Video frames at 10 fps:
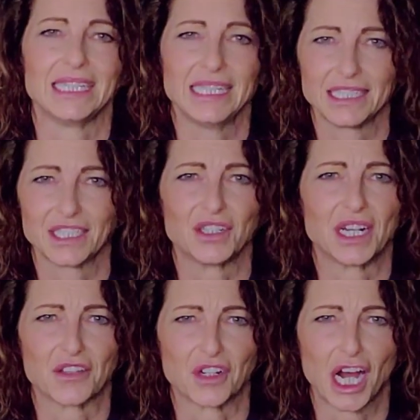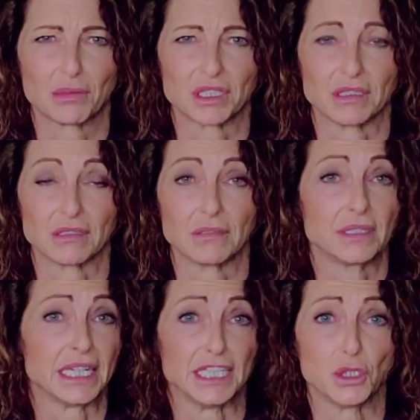is there another option?
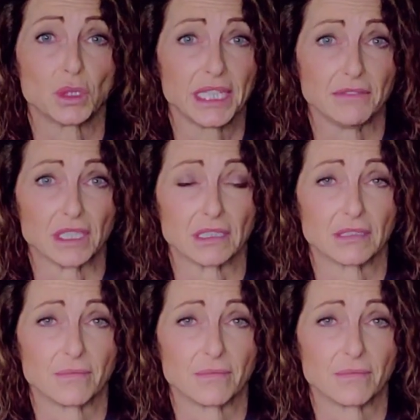Can you leave it?